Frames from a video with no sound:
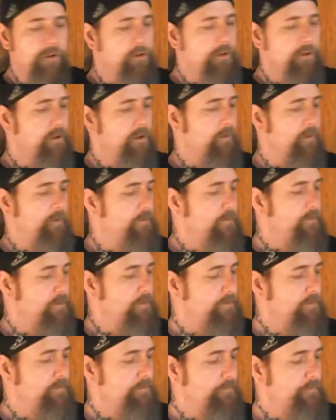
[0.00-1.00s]
you know,
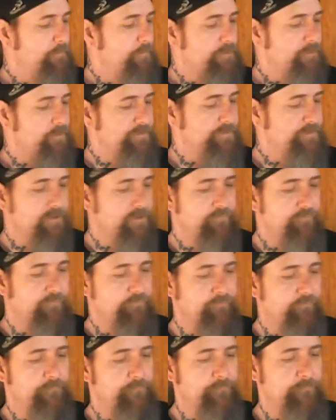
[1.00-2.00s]
more stuff
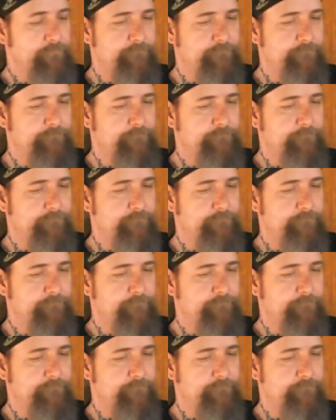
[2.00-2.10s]
from